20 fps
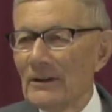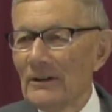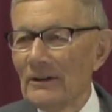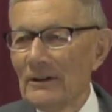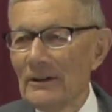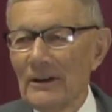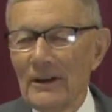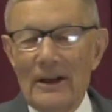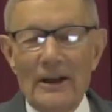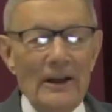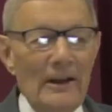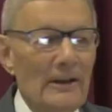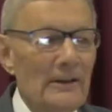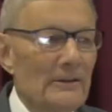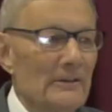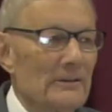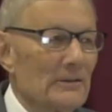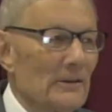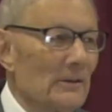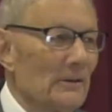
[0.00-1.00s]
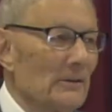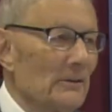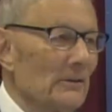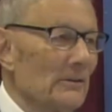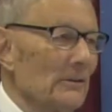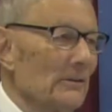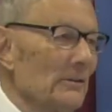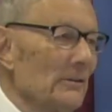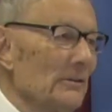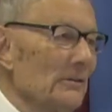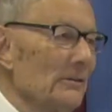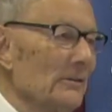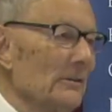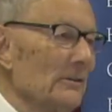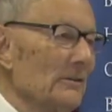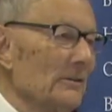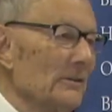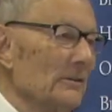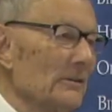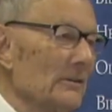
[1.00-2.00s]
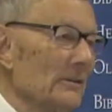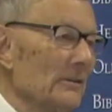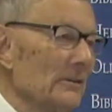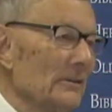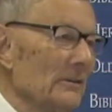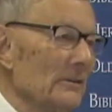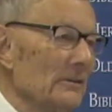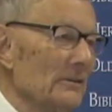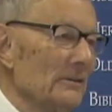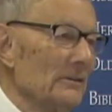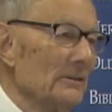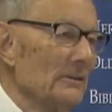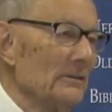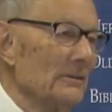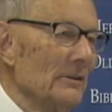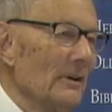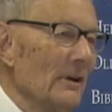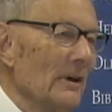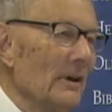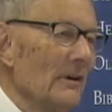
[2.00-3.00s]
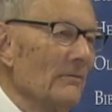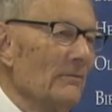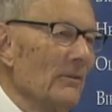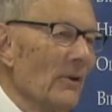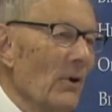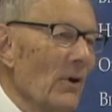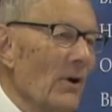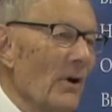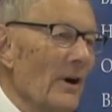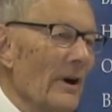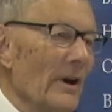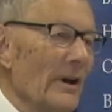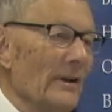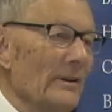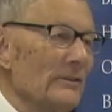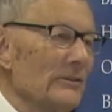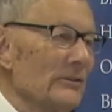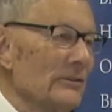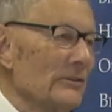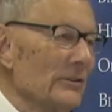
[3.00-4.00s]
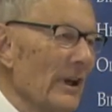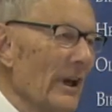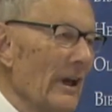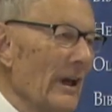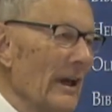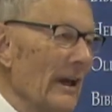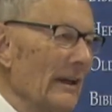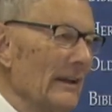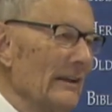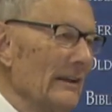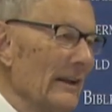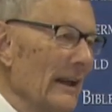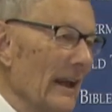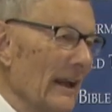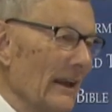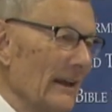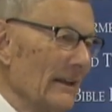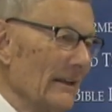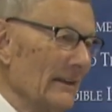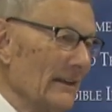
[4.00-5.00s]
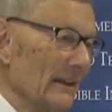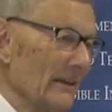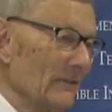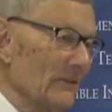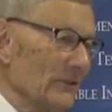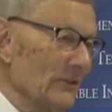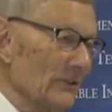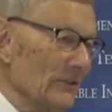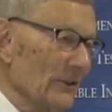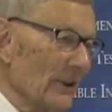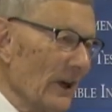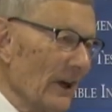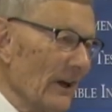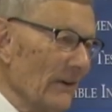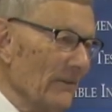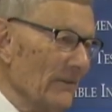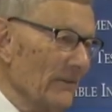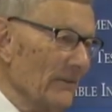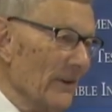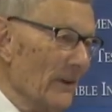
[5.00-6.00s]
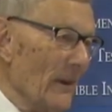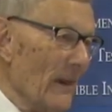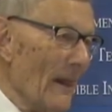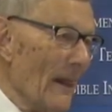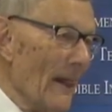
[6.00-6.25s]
so so you you you avoid saying negative stuff,